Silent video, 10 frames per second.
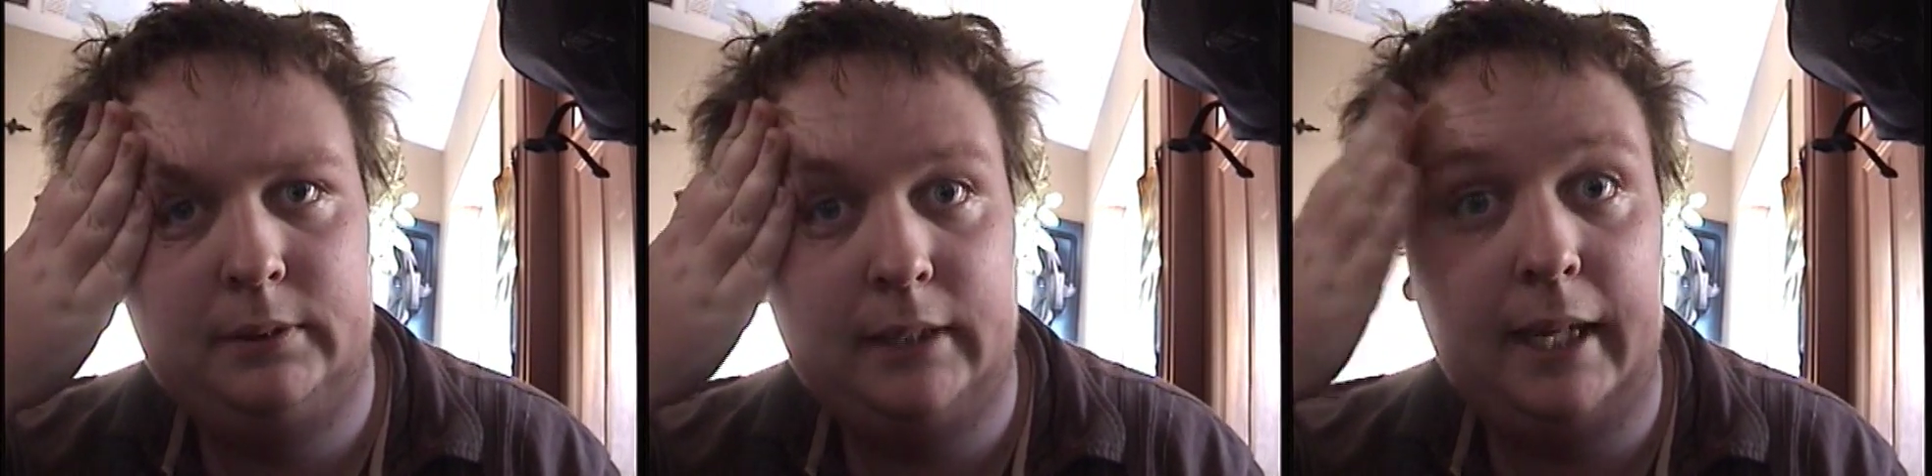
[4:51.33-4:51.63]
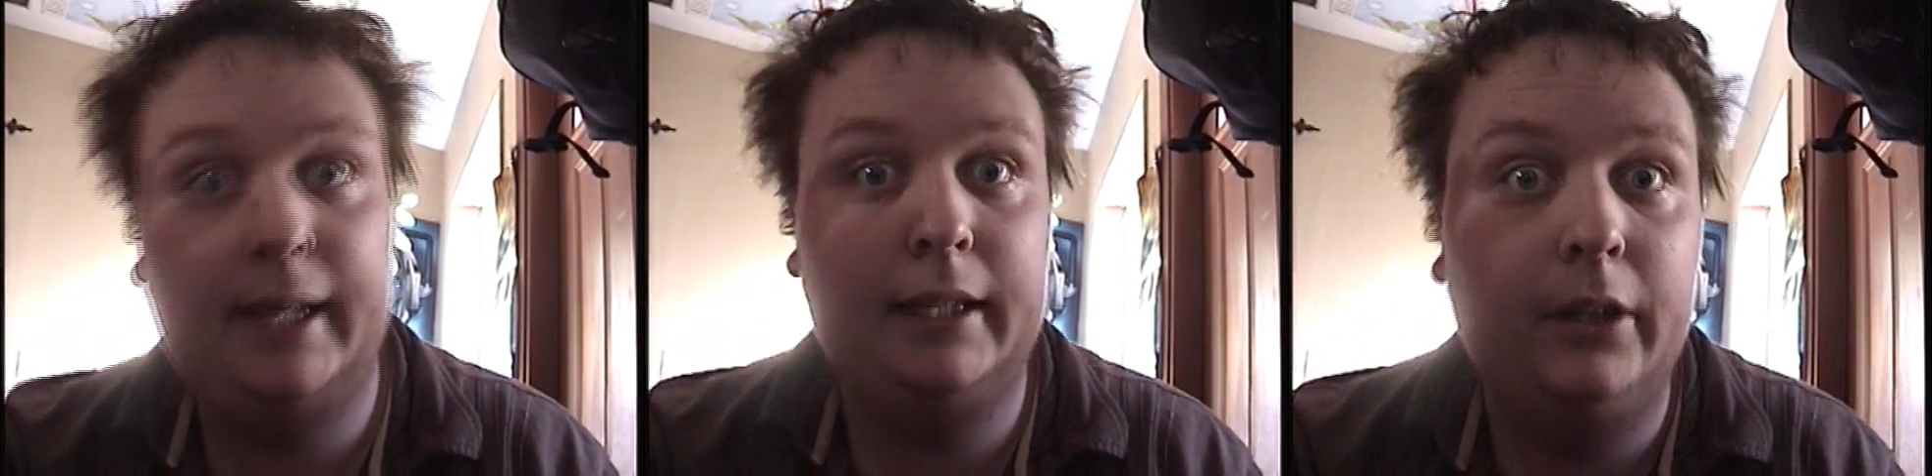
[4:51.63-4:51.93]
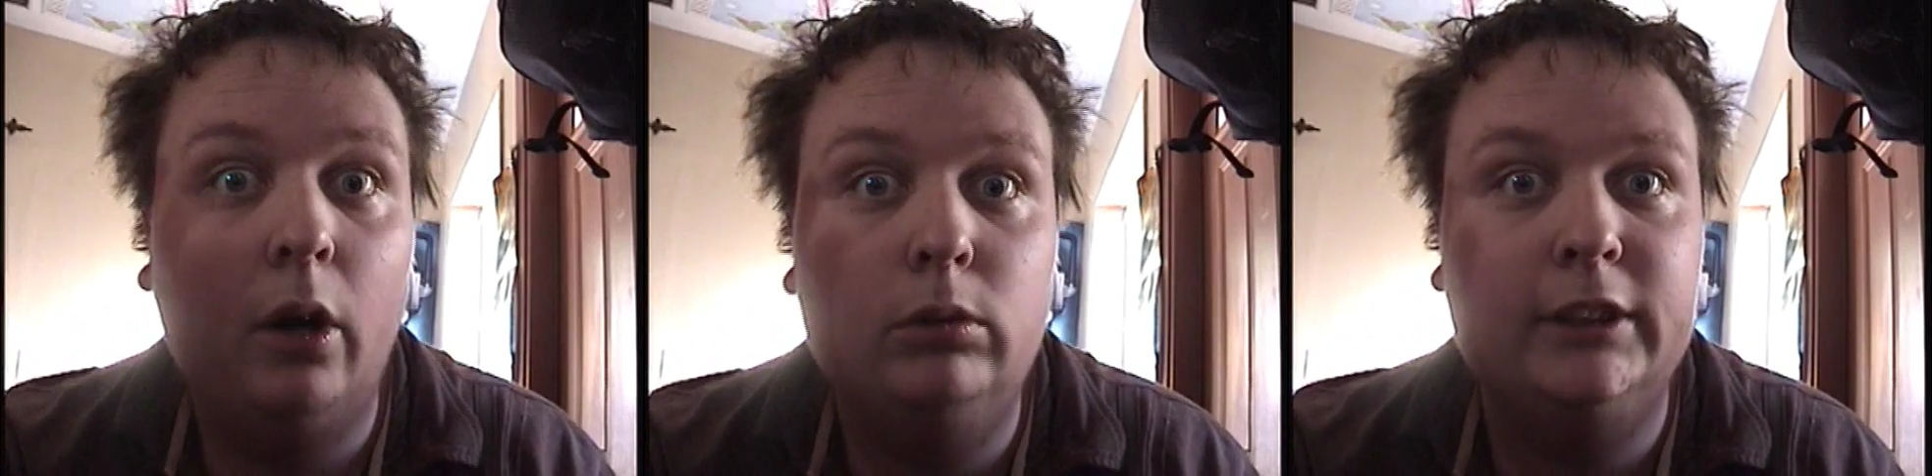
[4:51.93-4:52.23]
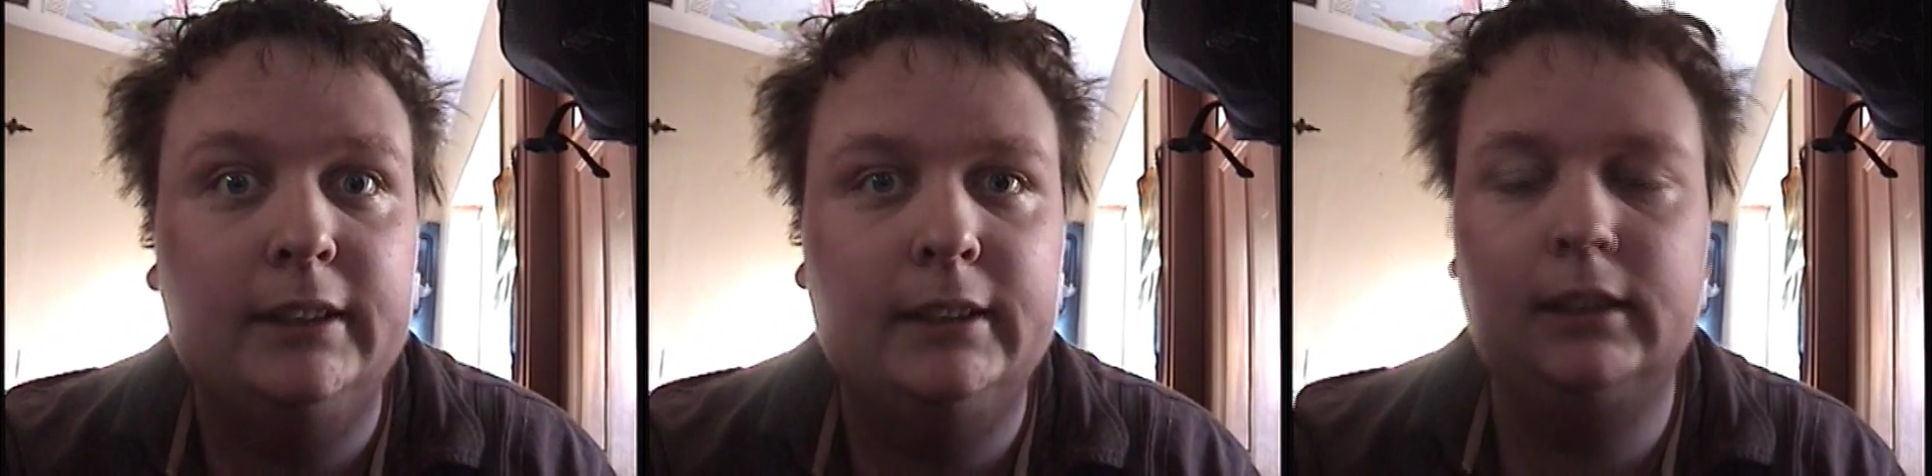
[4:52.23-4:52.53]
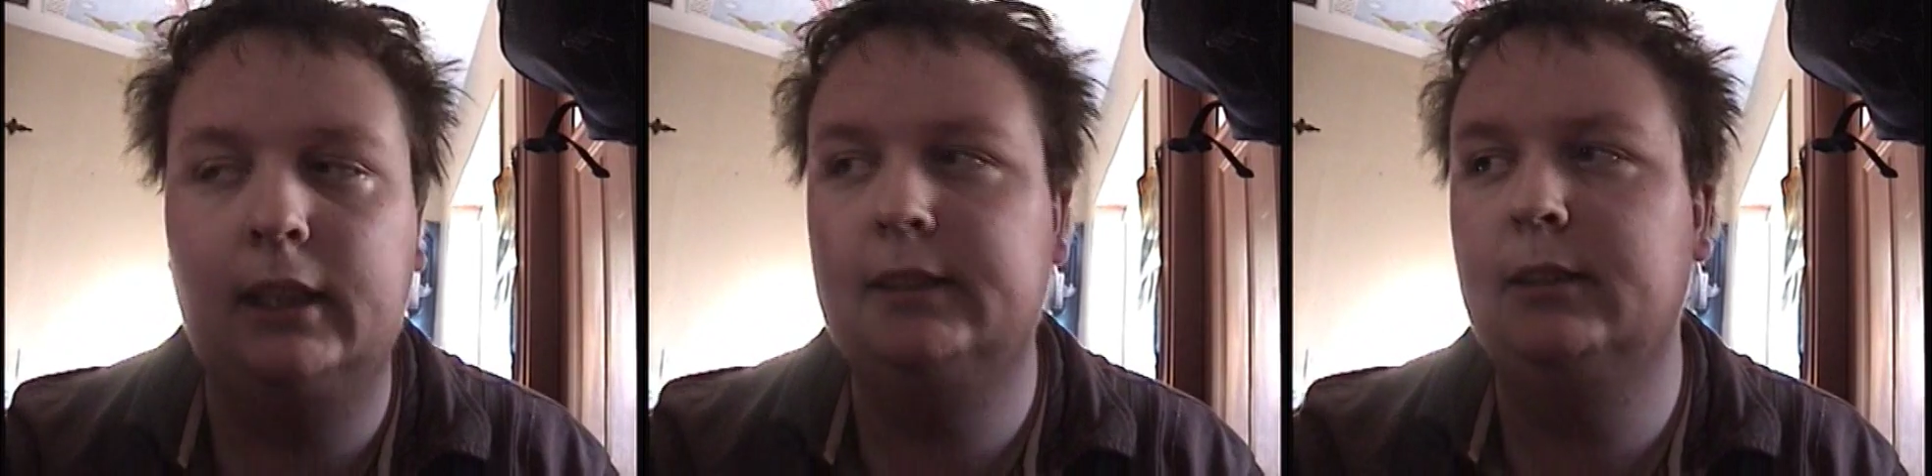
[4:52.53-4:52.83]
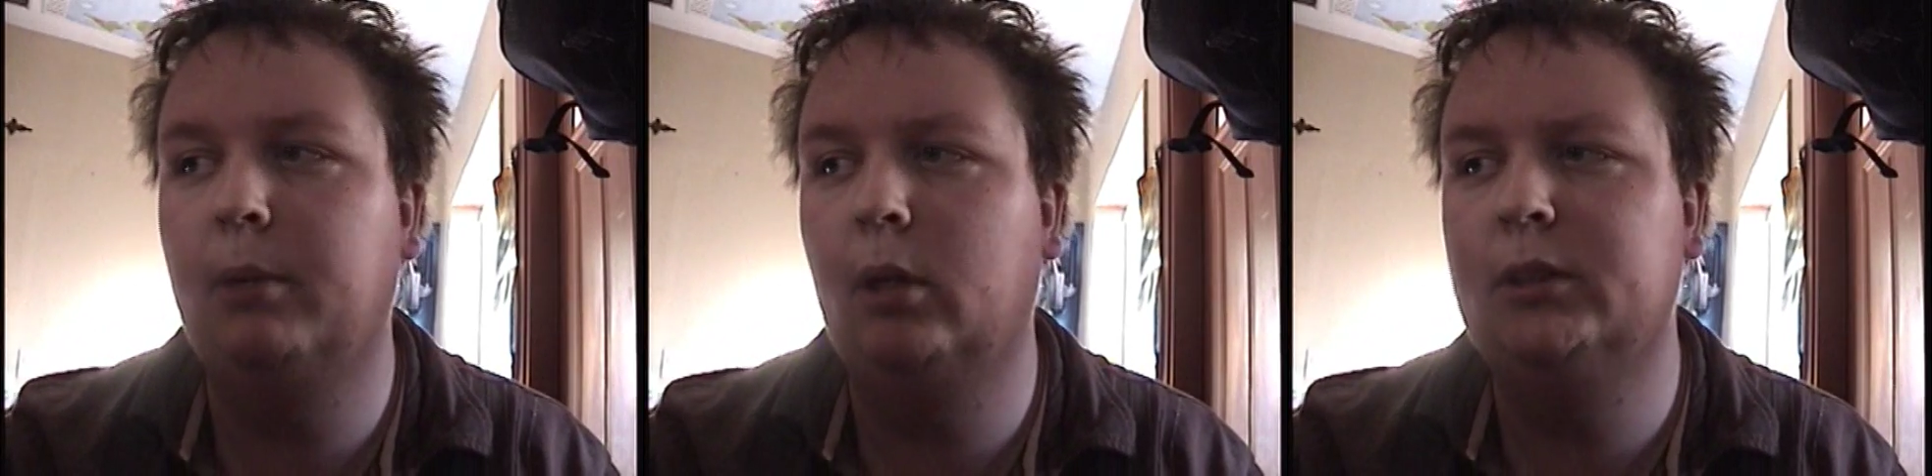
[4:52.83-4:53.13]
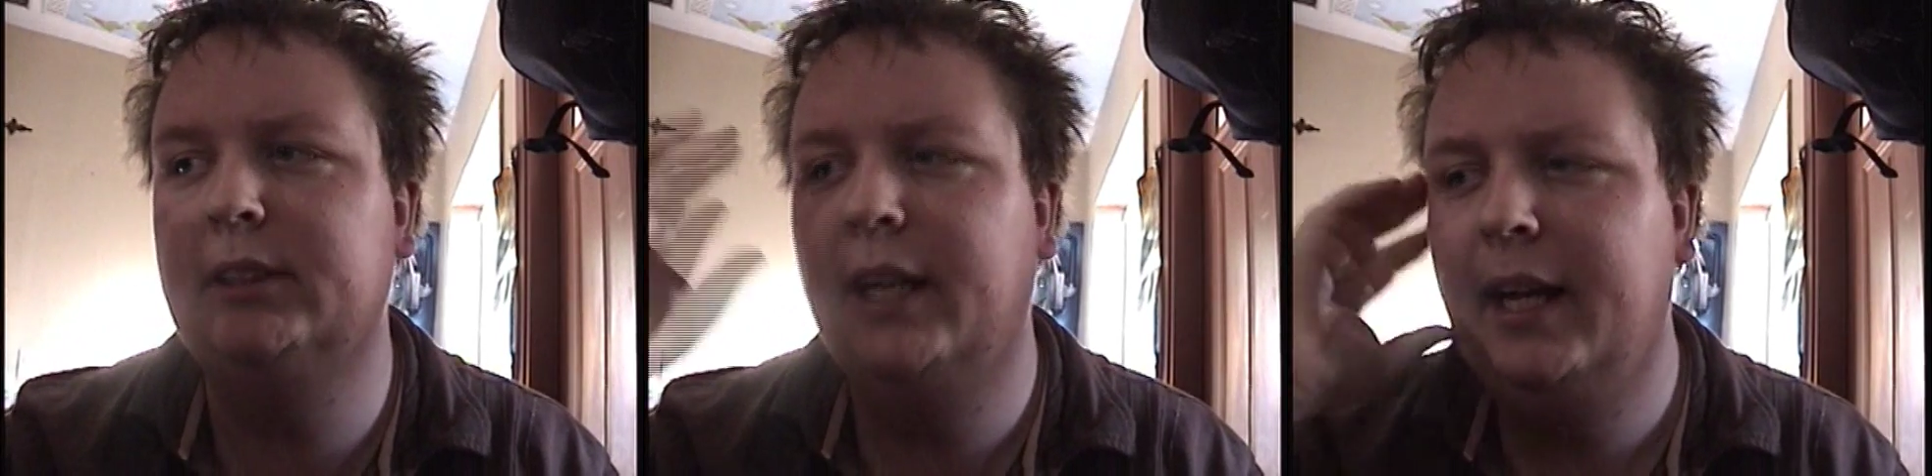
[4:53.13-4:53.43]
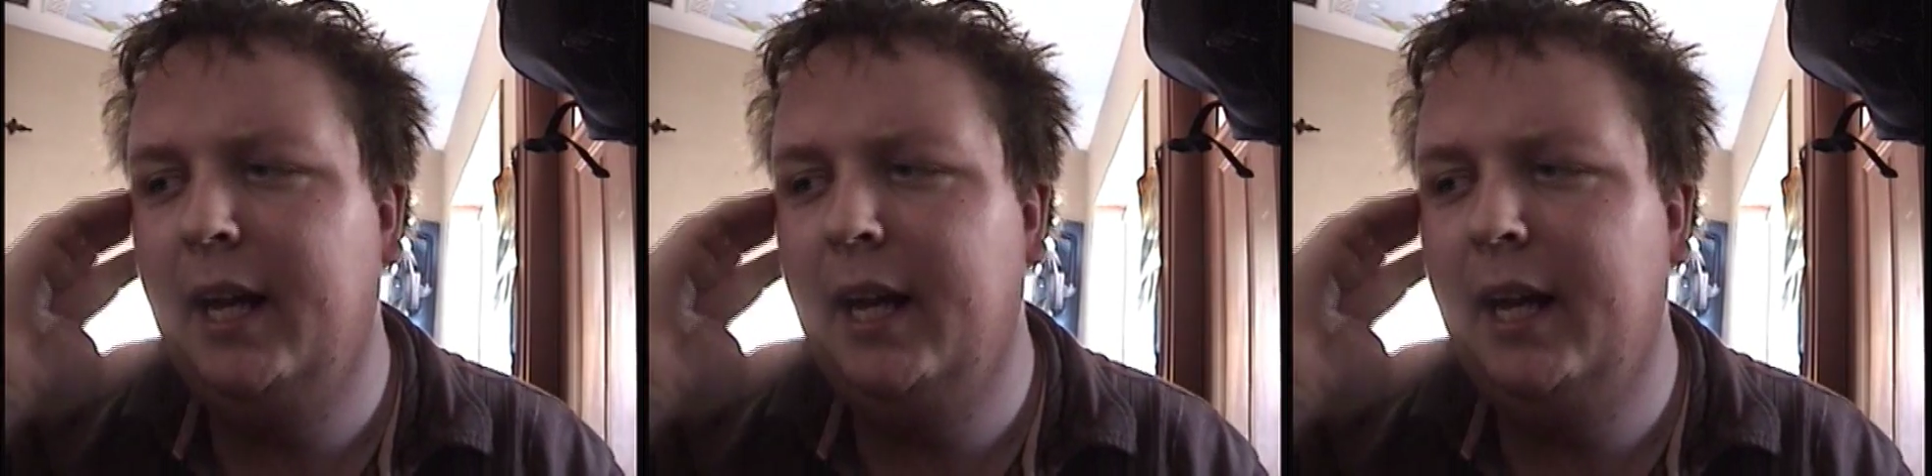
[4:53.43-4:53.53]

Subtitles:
diagnosis, I suppose.